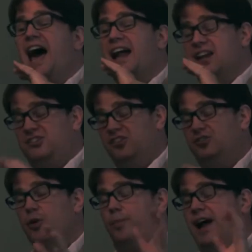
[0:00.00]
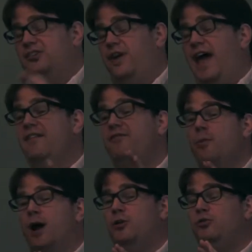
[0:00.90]
an additional patch for
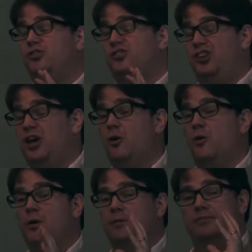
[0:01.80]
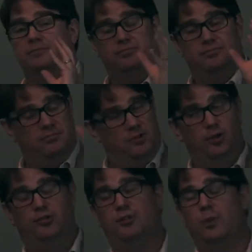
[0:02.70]
everyone who's still
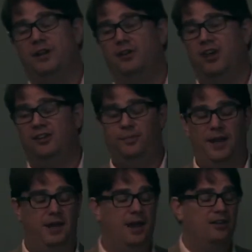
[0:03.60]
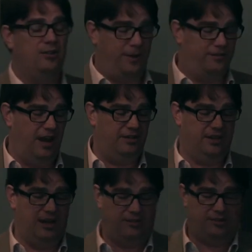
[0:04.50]
using Windows XP to protect
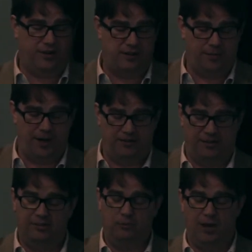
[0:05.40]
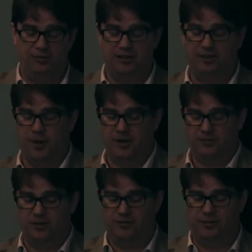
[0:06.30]
against this vulnerability. So well done to
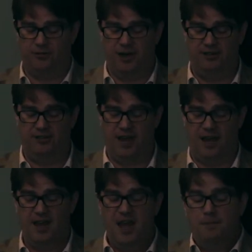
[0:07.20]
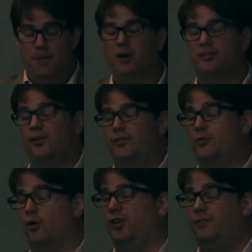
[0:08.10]
Microsoft for releasing that. Microsoft, of
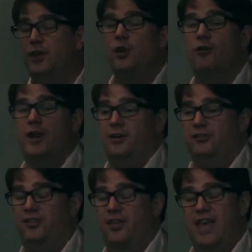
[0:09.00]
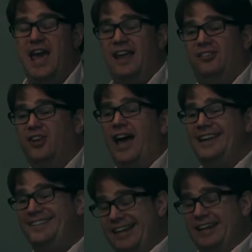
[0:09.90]
course, are furious that the
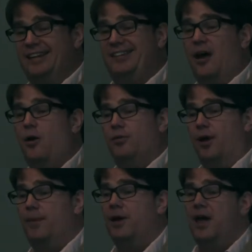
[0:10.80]
NSA didn't tell them